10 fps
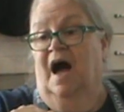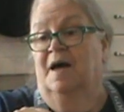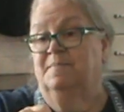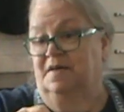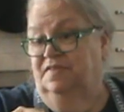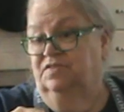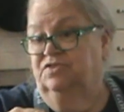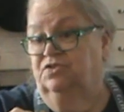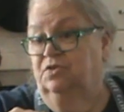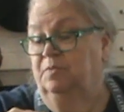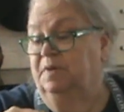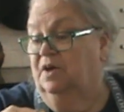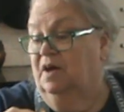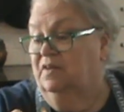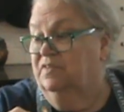I made these two
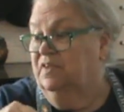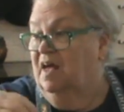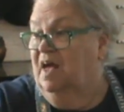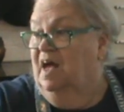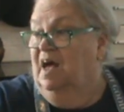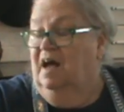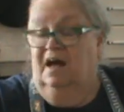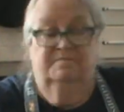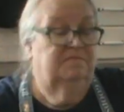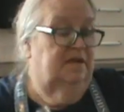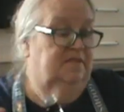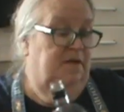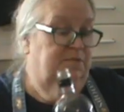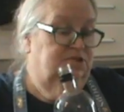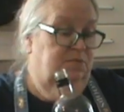because that's
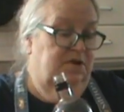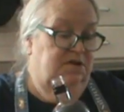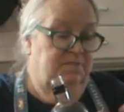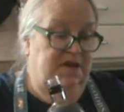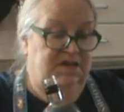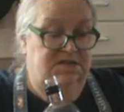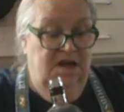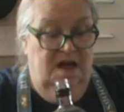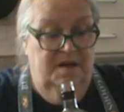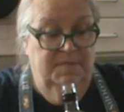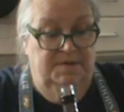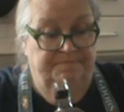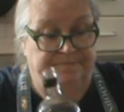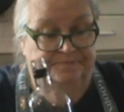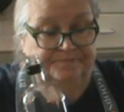how much I wanted to make at a
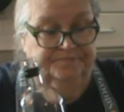time,